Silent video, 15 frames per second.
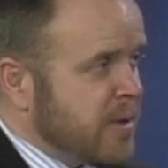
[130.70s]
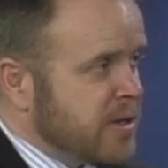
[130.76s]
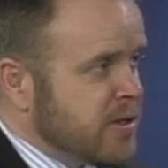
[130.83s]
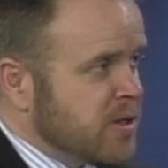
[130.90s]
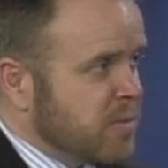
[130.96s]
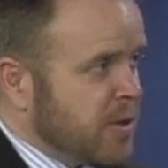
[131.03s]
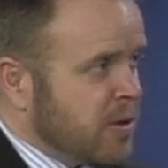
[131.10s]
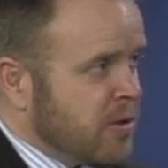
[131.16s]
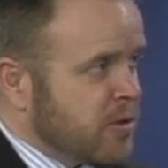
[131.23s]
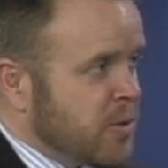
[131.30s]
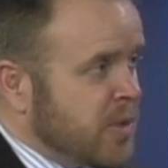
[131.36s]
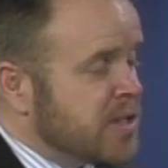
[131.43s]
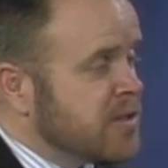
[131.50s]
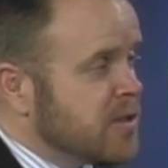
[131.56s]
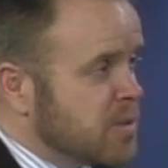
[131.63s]
Business Bureau
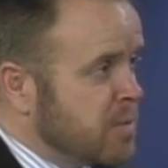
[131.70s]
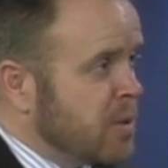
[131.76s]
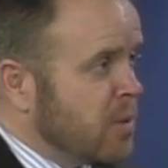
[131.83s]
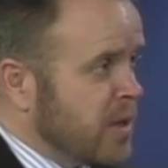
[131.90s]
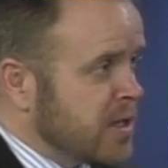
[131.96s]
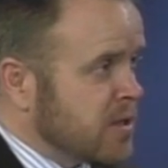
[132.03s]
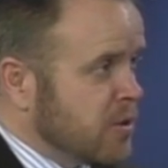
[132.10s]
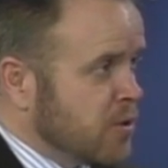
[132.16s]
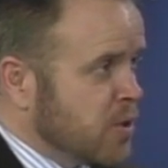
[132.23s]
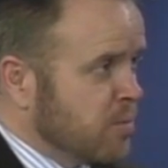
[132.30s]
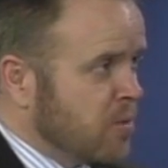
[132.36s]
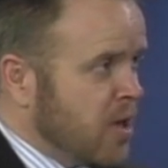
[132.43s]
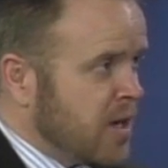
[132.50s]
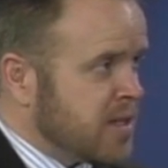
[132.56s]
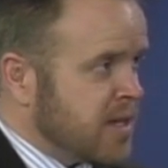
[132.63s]
through its dispute resolution
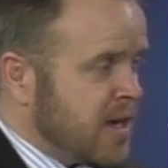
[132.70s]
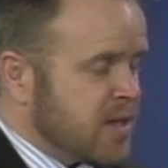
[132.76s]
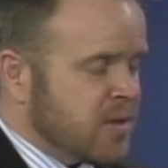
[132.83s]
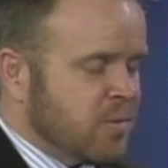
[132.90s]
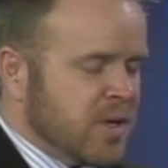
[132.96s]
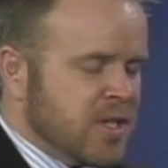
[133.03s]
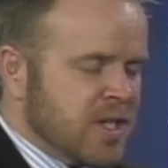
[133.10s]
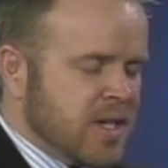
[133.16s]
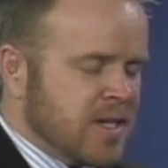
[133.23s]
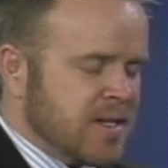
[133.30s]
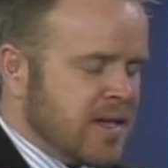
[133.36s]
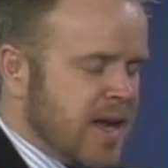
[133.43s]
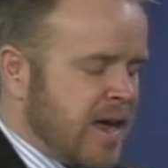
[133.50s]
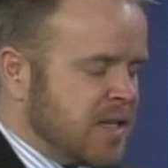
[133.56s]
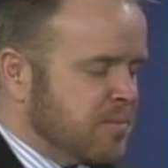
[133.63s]
process, which
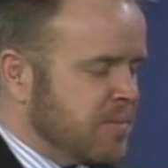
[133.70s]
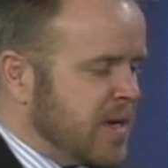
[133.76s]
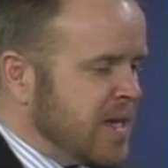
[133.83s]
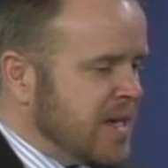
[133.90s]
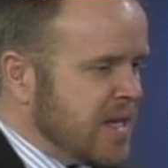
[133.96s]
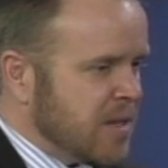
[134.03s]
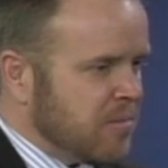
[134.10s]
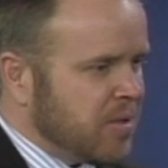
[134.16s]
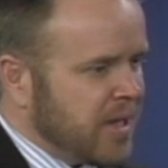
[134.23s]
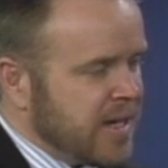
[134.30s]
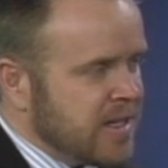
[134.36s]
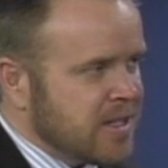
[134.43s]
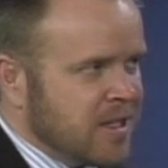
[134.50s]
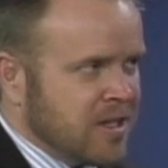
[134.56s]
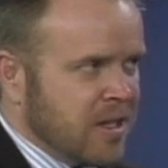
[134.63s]
has been in
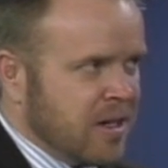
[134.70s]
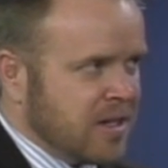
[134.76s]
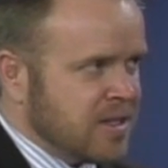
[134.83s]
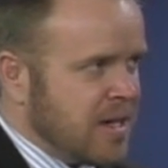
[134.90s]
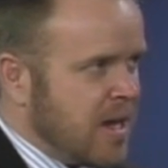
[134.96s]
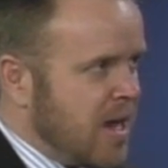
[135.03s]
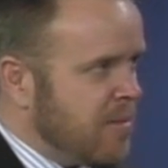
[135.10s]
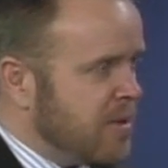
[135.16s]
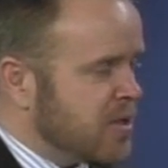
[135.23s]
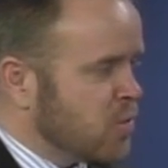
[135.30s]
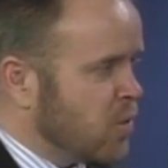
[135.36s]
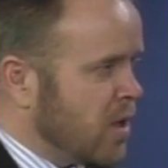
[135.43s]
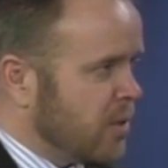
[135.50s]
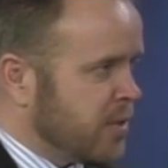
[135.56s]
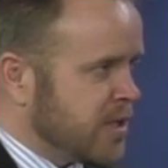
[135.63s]
place a long time,
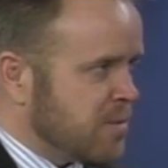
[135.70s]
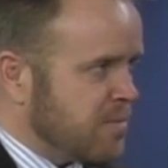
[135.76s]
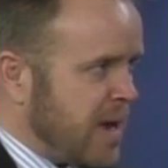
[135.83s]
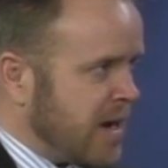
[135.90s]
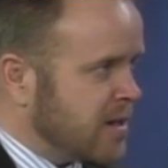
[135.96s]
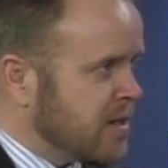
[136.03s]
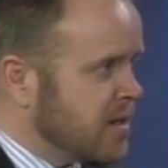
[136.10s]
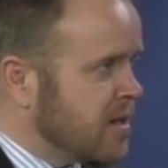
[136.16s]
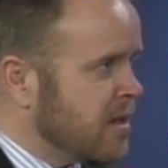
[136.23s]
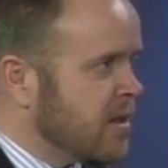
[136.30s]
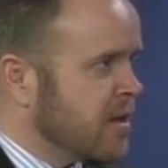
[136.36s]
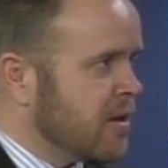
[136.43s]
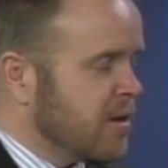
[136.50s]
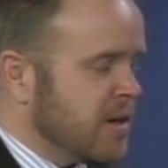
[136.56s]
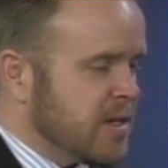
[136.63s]
it's well respected,
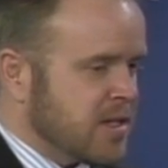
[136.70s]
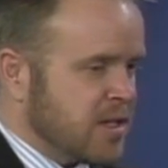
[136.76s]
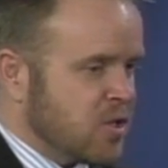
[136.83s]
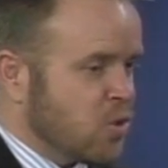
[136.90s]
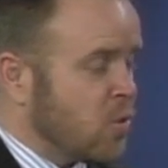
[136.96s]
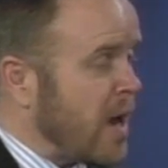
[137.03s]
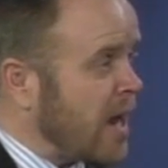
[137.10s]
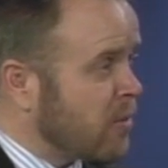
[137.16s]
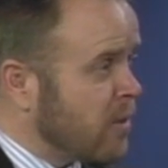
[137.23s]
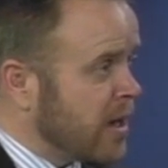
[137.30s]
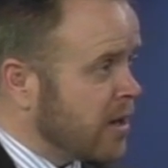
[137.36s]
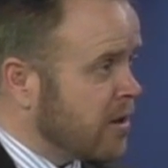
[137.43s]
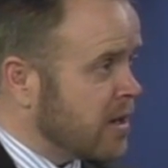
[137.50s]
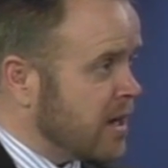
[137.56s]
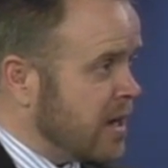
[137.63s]
there is a track
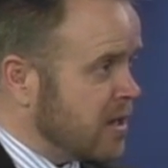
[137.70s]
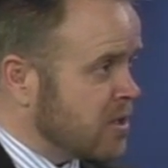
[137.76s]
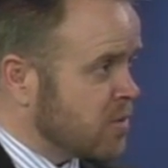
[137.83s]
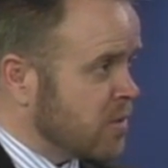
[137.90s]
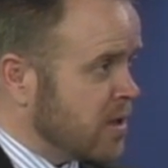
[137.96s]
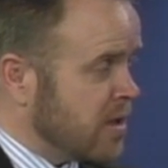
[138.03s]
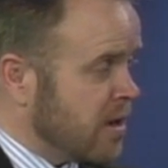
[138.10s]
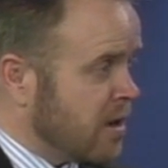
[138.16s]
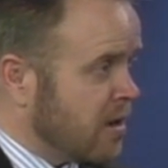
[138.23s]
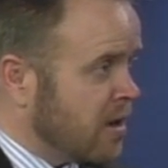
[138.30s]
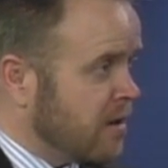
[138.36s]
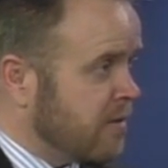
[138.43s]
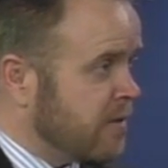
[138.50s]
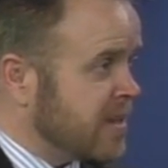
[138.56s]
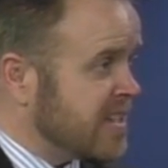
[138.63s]
record and history there
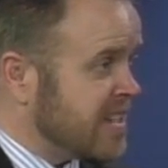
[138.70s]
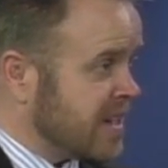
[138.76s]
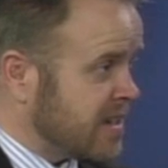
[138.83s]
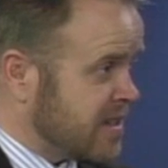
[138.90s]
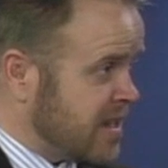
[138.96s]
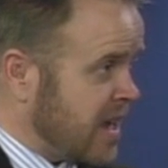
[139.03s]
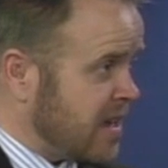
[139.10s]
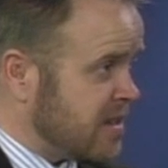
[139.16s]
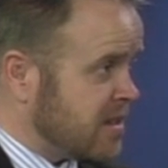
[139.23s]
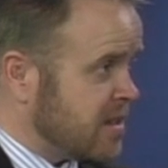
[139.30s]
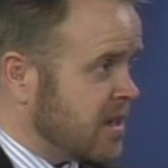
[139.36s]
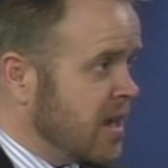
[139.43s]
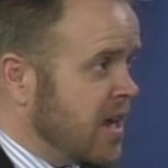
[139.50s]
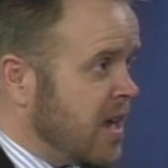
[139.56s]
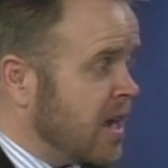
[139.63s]
of
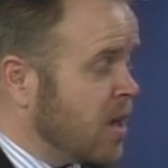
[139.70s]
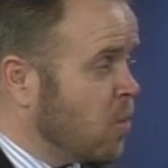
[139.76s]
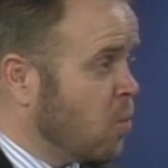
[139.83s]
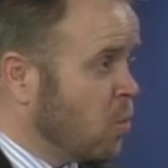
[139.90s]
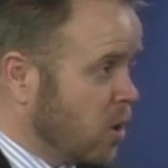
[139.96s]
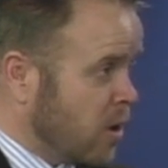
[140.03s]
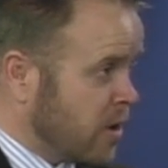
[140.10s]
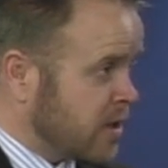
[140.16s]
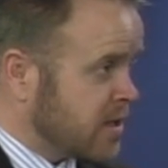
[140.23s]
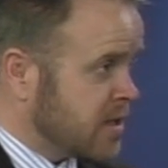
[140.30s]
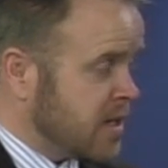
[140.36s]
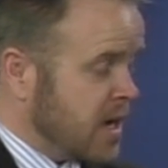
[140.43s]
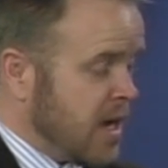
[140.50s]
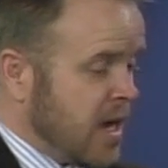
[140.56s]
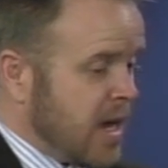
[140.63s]
success, and it works.